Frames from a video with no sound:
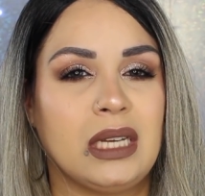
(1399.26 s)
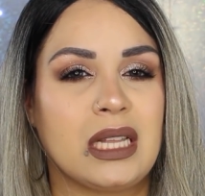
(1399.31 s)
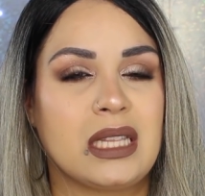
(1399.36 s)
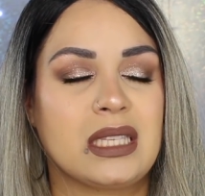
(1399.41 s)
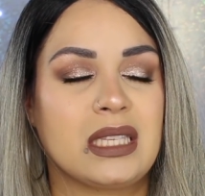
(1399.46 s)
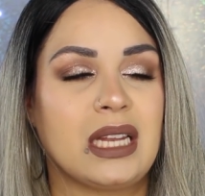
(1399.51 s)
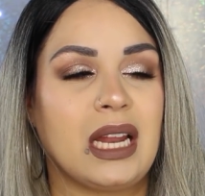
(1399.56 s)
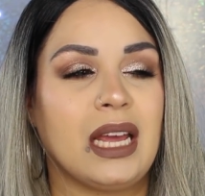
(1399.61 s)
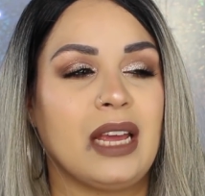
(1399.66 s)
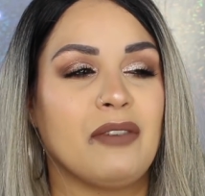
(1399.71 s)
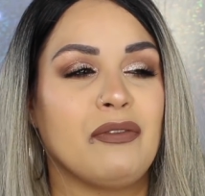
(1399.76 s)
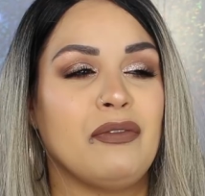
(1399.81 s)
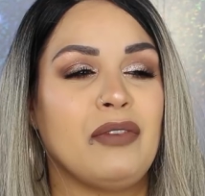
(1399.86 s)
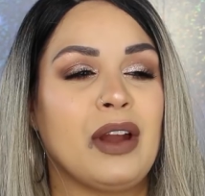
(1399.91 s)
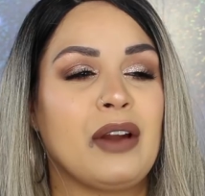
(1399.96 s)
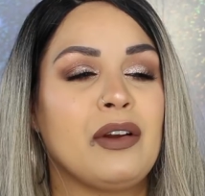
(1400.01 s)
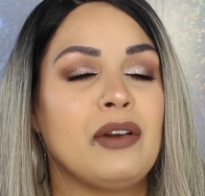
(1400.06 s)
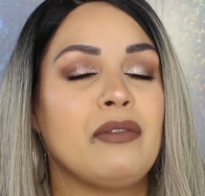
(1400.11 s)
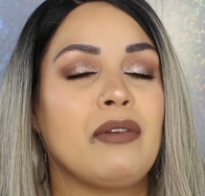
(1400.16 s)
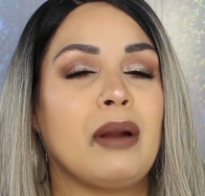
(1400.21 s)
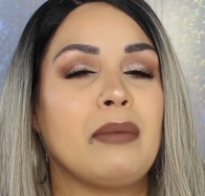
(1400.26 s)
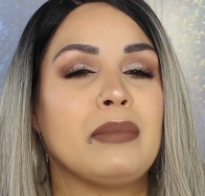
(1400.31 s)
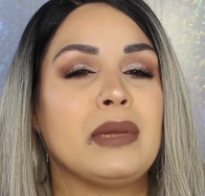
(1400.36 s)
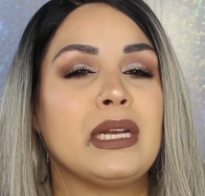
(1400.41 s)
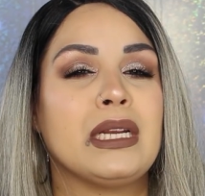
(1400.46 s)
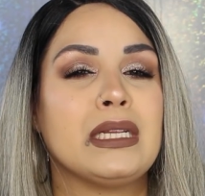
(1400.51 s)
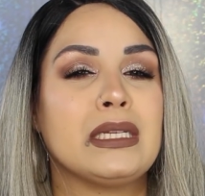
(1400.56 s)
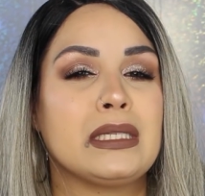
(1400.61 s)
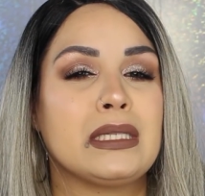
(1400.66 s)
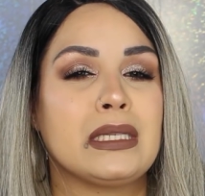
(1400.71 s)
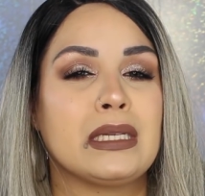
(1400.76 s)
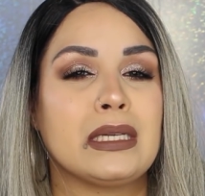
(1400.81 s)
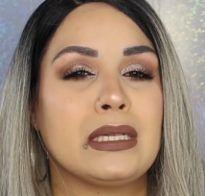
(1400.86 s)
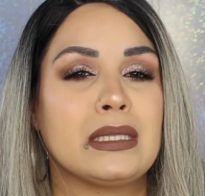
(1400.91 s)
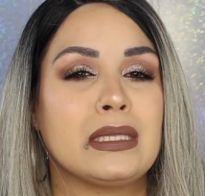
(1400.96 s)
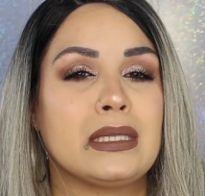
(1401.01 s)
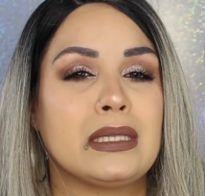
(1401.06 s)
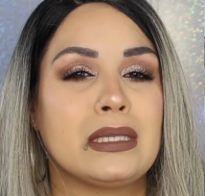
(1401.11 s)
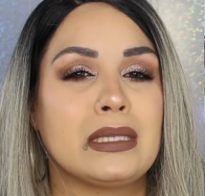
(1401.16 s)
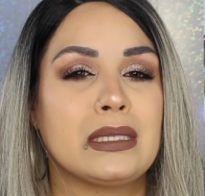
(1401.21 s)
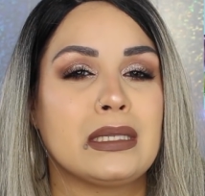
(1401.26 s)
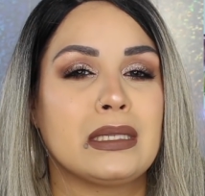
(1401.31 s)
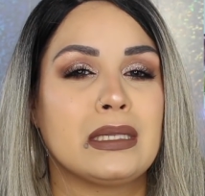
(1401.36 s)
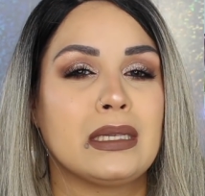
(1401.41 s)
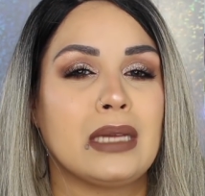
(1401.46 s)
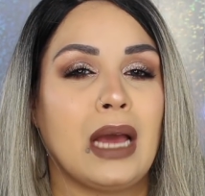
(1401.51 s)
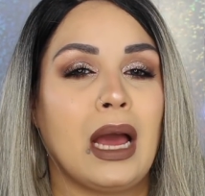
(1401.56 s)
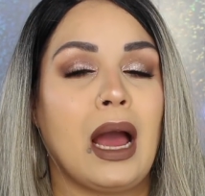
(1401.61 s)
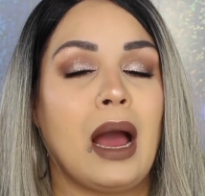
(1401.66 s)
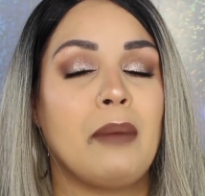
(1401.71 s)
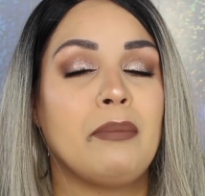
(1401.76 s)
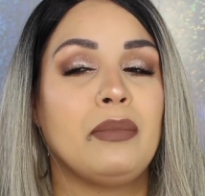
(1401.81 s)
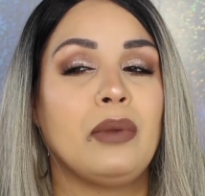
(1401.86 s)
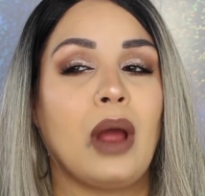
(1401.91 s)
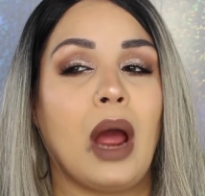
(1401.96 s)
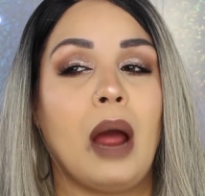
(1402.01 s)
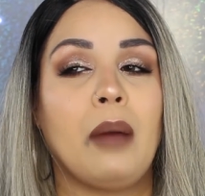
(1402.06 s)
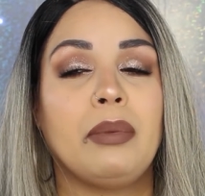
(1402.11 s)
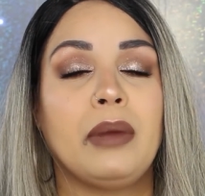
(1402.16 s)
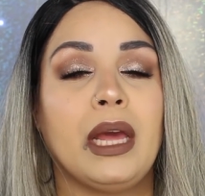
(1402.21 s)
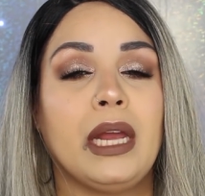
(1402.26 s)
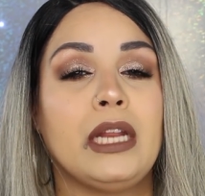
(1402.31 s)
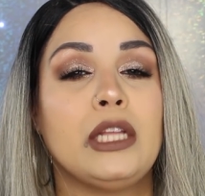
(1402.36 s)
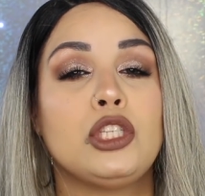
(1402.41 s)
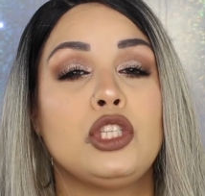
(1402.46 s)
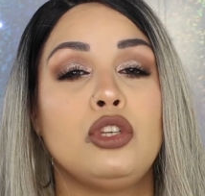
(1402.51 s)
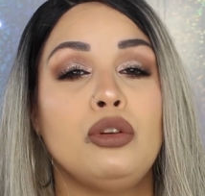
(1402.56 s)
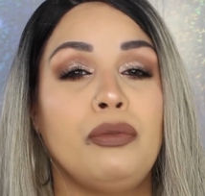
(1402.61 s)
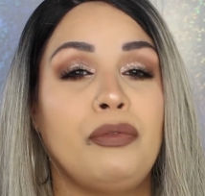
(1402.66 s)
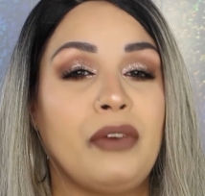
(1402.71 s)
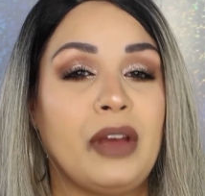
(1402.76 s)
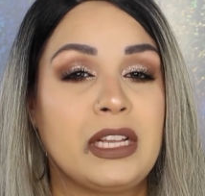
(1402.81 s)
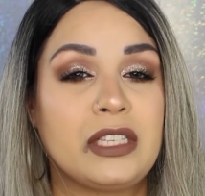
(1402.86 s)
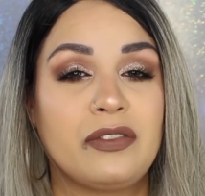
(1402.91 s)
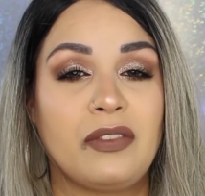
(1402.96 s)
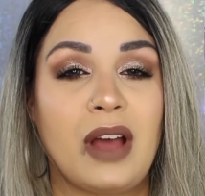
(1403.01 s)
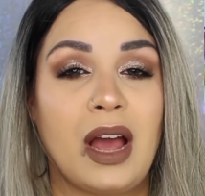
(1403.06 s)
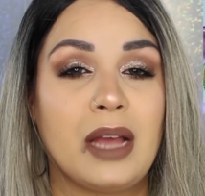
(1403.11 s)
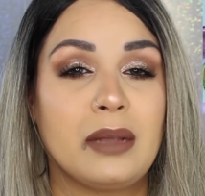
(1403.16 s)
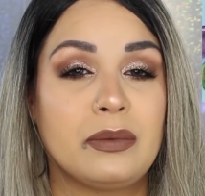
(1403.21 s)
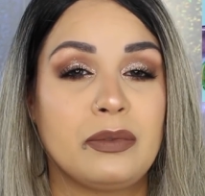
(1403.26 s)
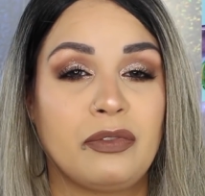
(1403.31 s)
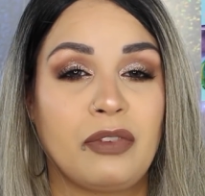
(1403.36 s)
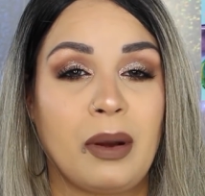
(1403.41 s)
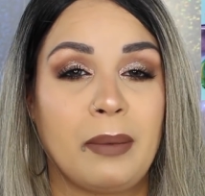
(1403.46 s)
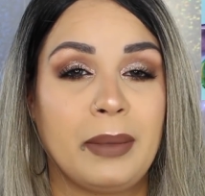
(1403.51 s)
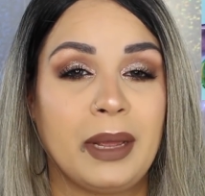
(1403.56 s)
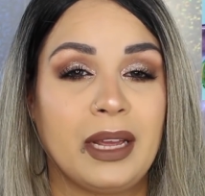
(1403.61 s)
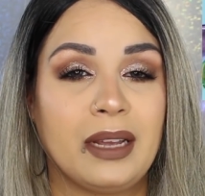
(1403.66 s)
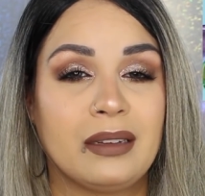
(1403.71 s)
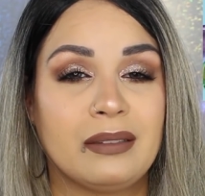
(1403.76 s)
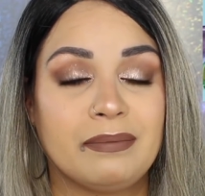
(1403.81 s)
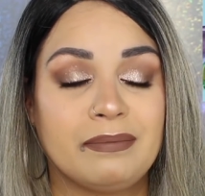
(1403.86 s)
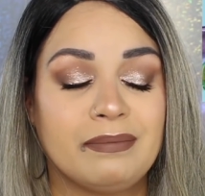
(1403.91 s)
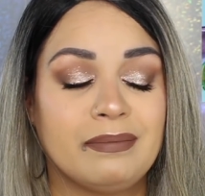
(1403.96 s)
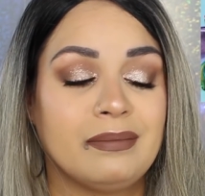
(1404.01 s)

It's like very reminiscent. I'm getting Too Faced vibes from it.